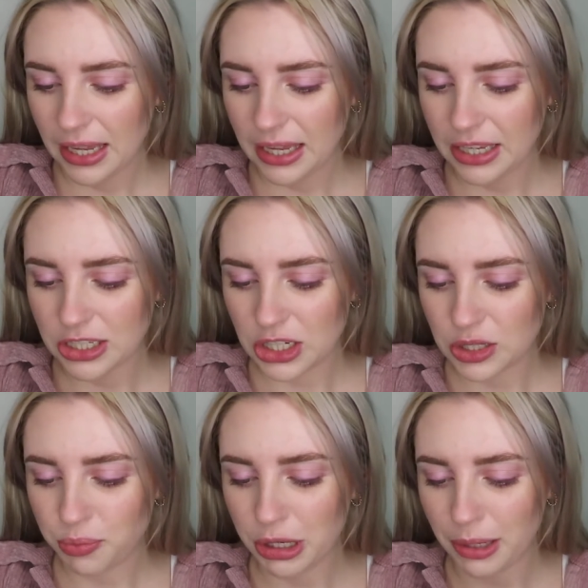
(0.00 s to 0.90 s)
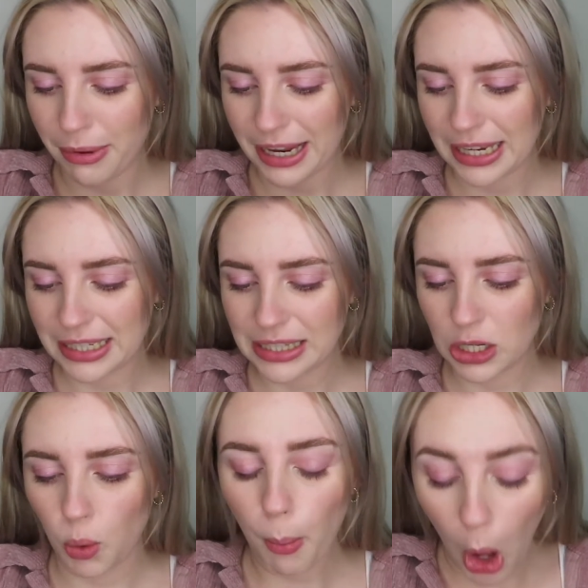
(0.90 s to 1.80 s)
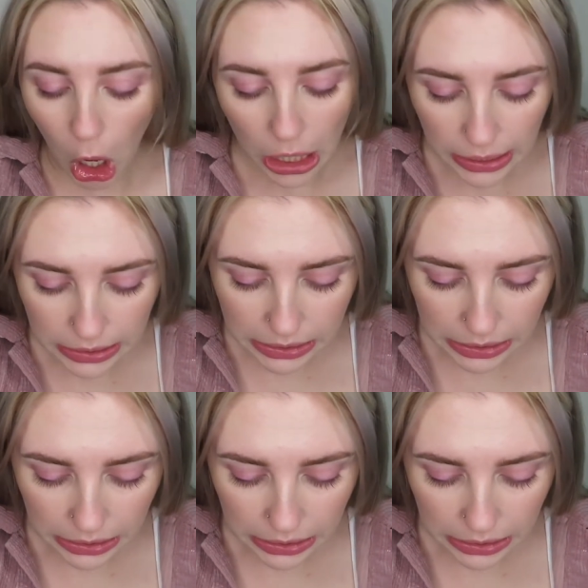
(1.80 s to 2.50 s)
and just put it back in its little box.